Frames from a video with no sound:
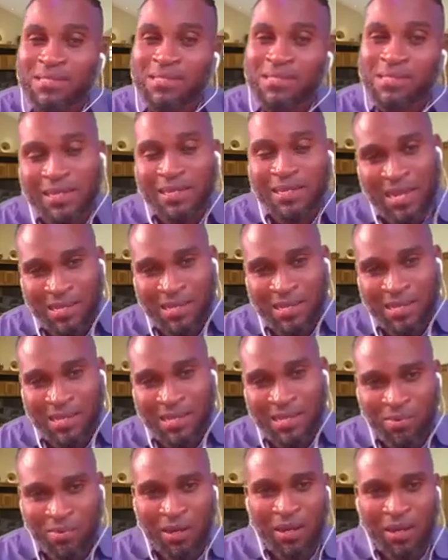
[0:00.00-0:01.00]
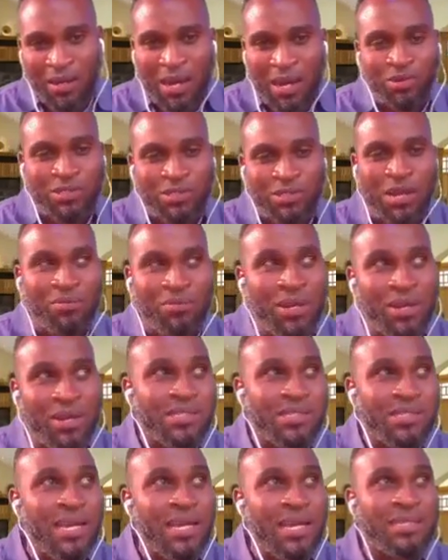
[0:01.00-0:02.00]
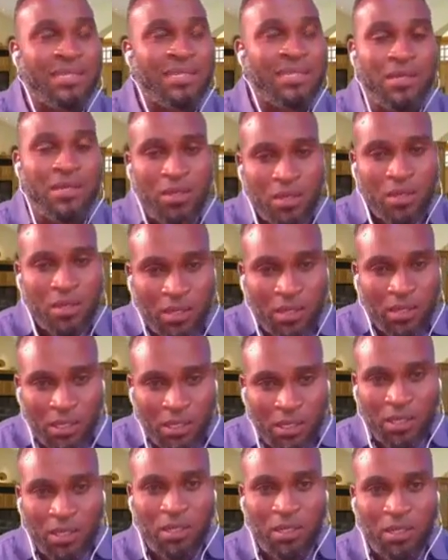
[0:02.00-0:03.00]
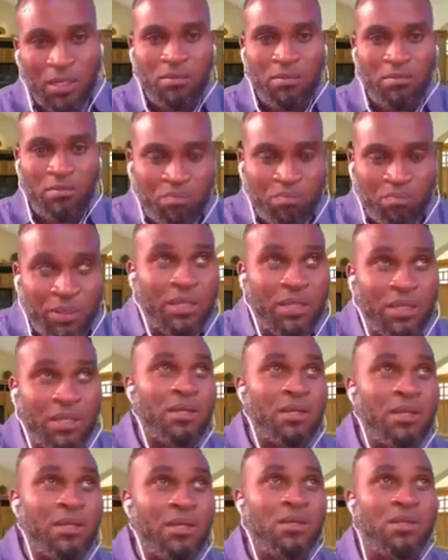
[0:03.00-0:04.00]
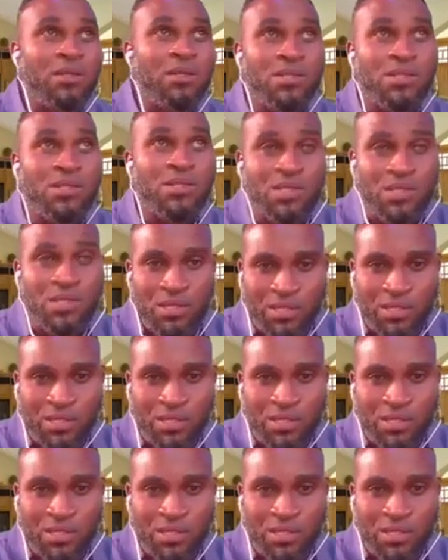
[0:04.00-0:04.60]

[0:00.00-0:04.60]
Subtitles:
in Asaba. I was arrested in Benin City,